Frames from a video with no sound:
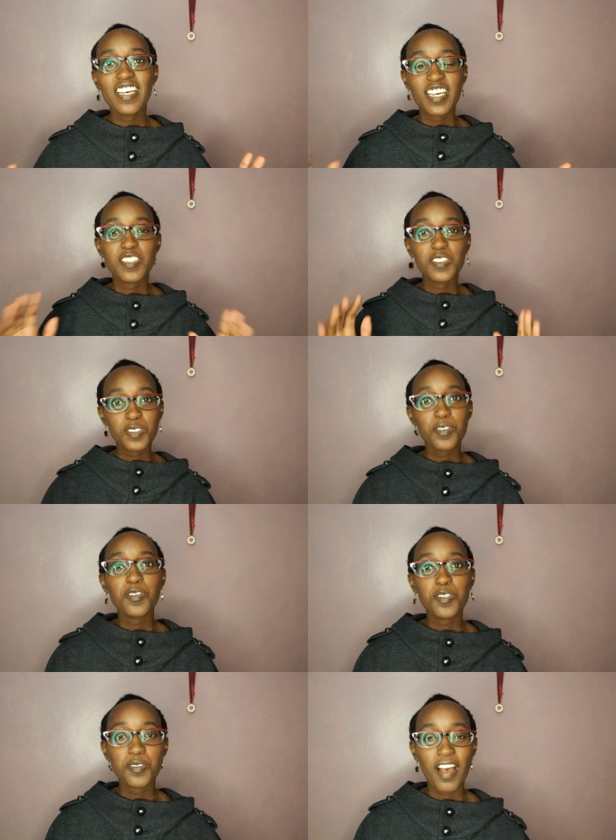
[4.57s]
It's so
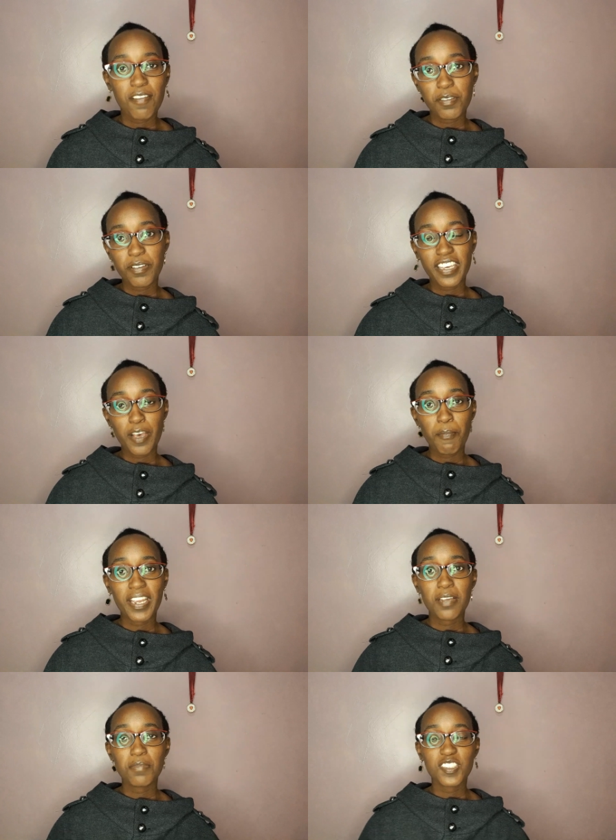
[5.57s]
good to have you here. My
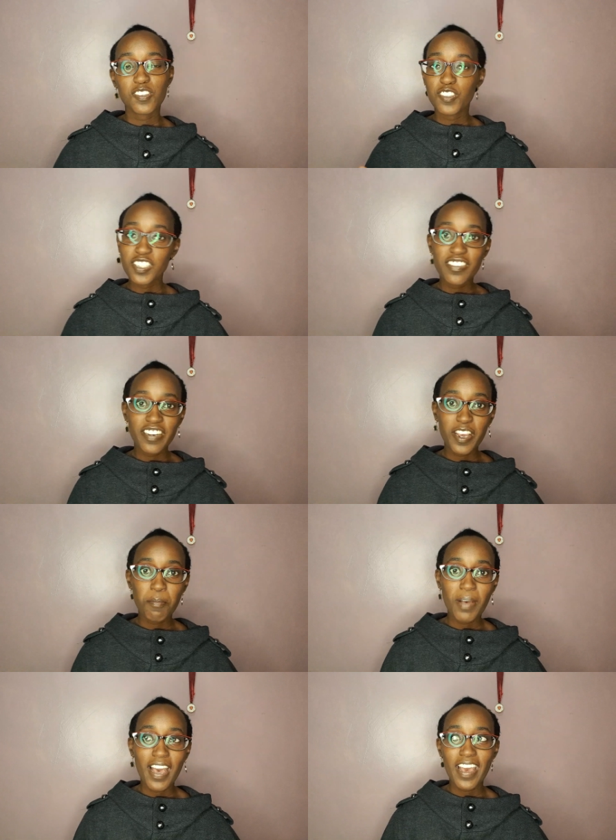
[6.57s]
name is Jeanne
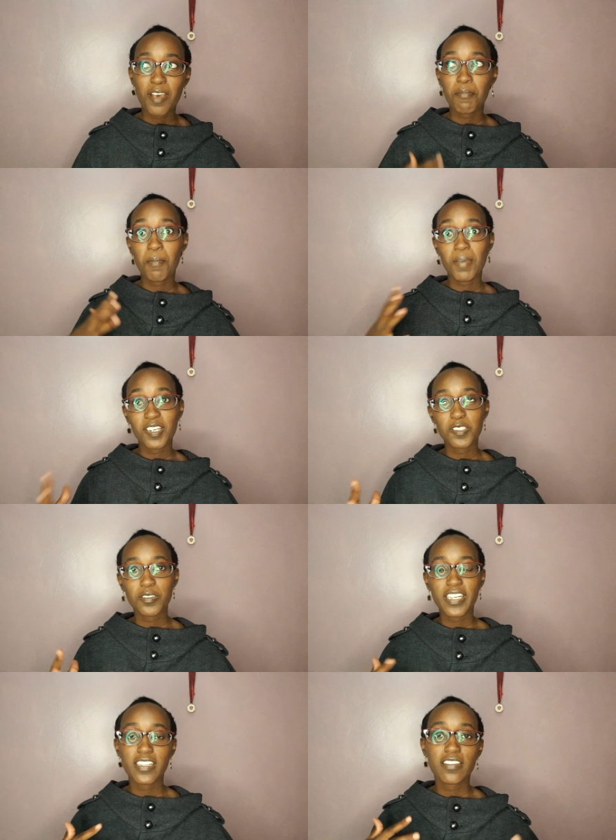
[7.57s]
Rehema. I am a
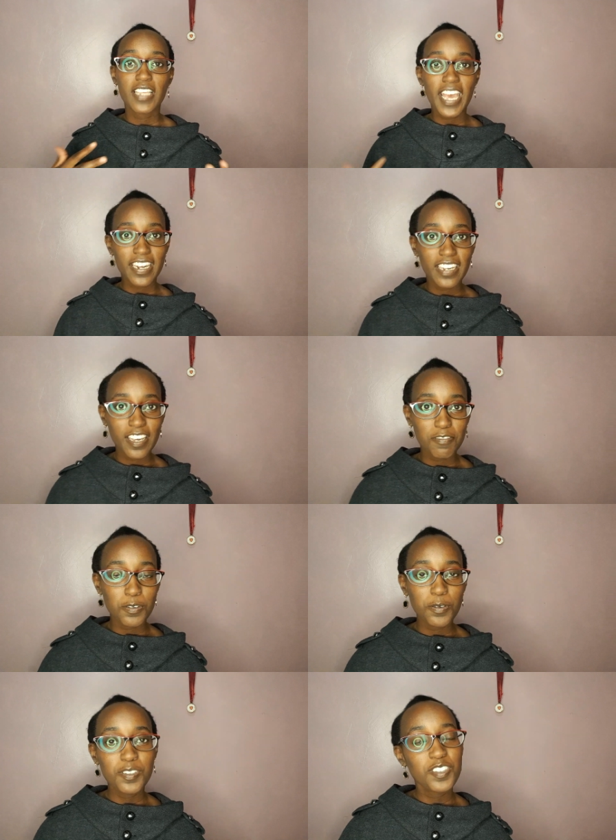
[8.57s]
mental health and life
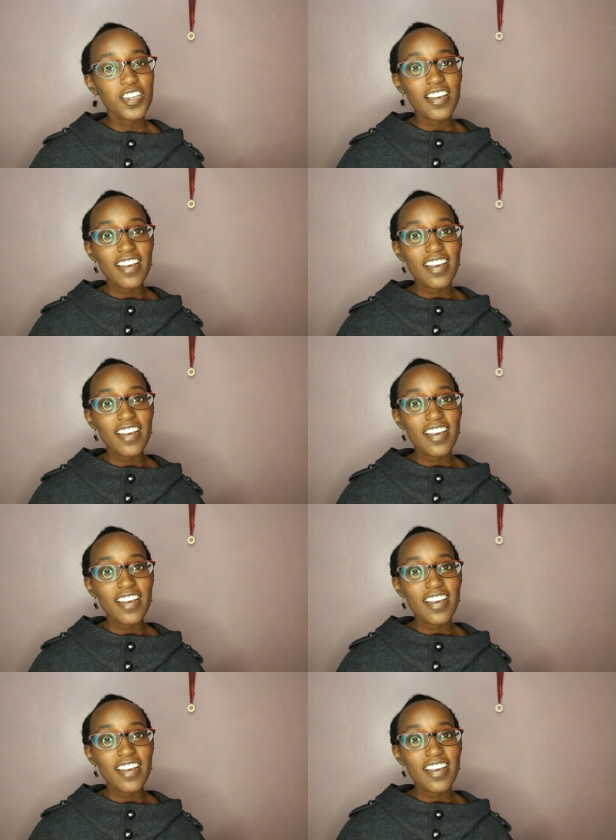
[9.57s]
coach.